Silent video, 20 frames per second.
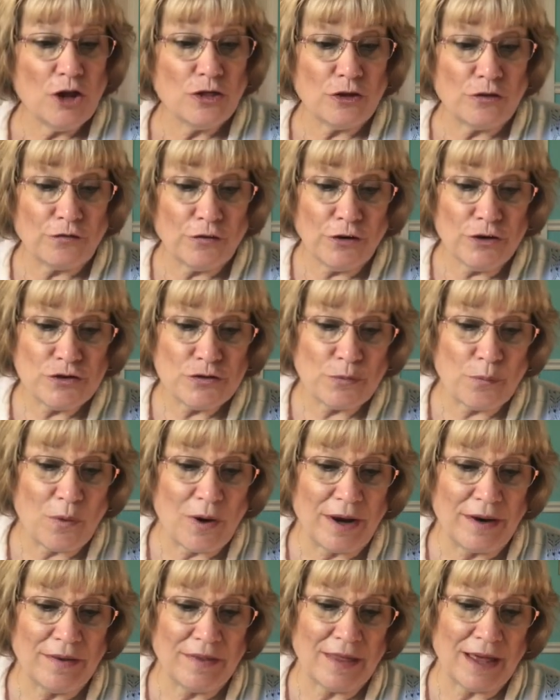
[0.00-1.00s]
The first
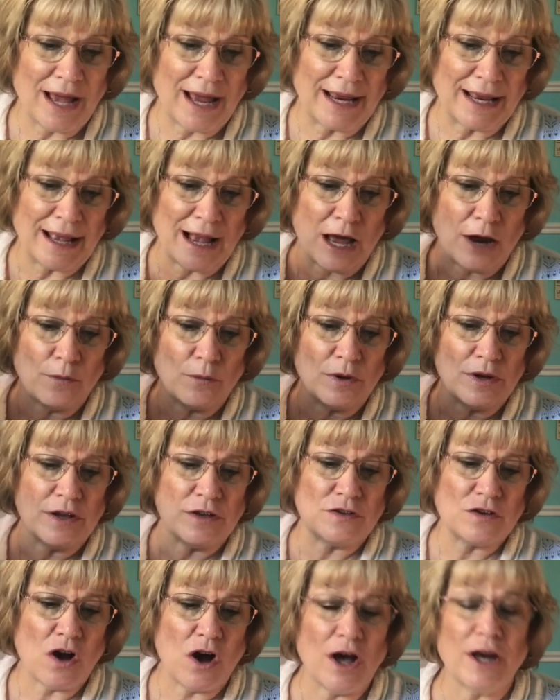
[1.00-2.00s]
one I got,
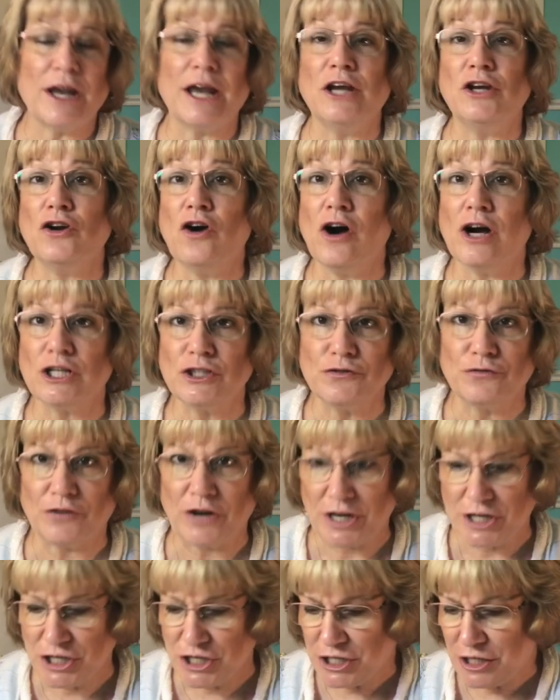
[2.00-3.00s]
it's called A Dog's
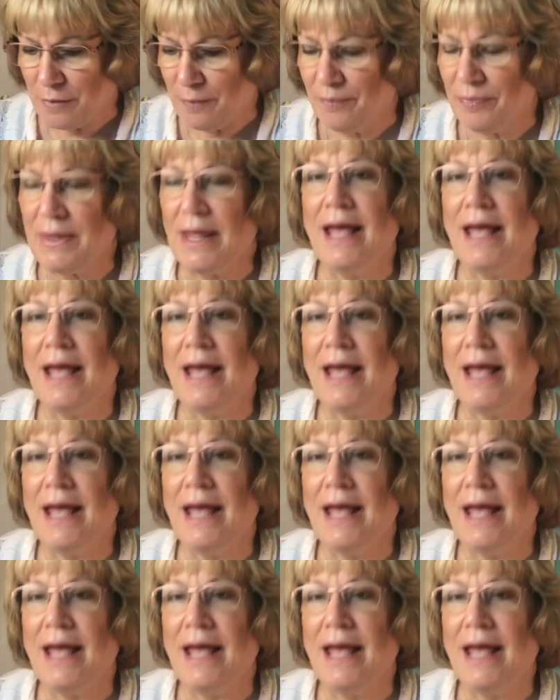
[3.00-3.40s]
Friendship,